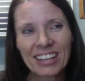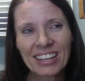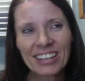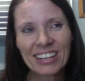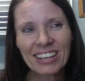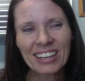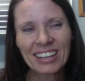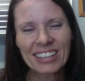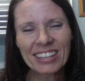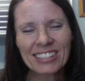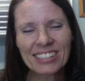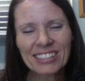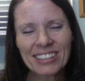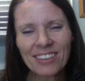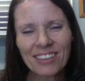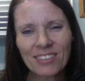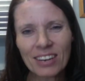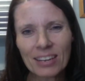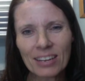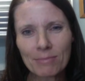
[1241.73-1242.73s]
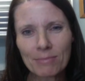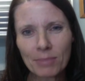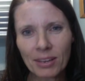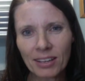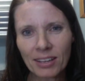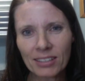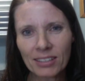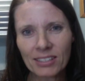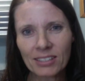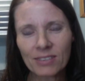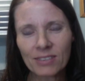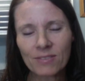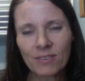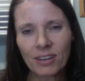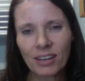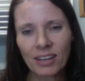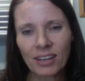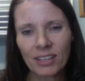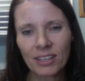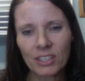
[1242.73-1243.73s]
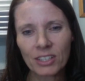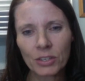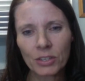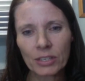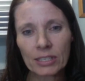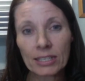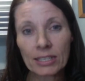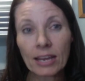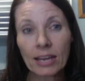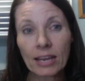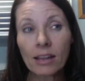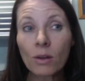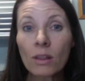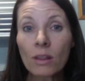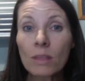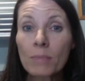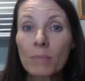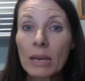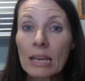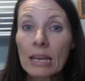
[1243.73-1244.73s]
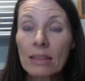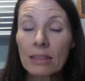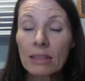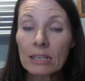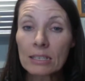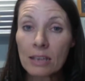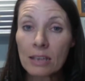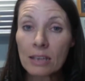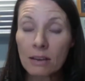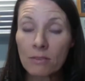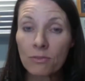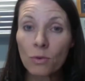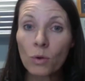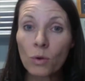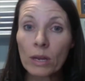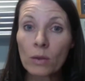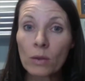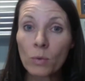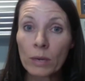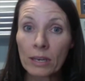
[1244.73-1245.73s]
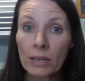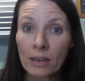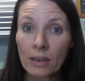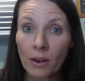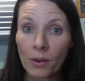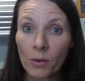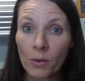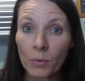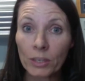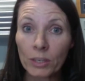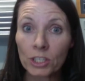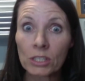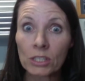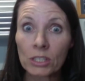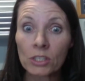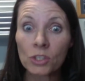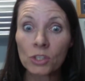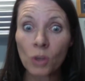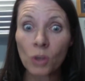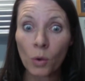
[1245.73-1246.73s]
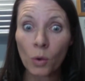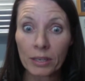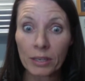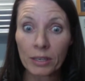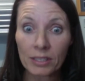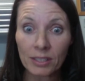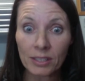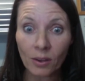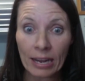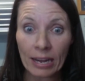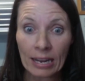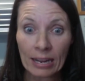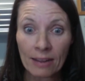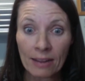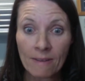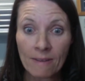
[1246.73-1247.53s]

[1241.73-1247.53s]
yes, 70 plus different countries. And a lot of them are in the 1040 window, which is so exciting.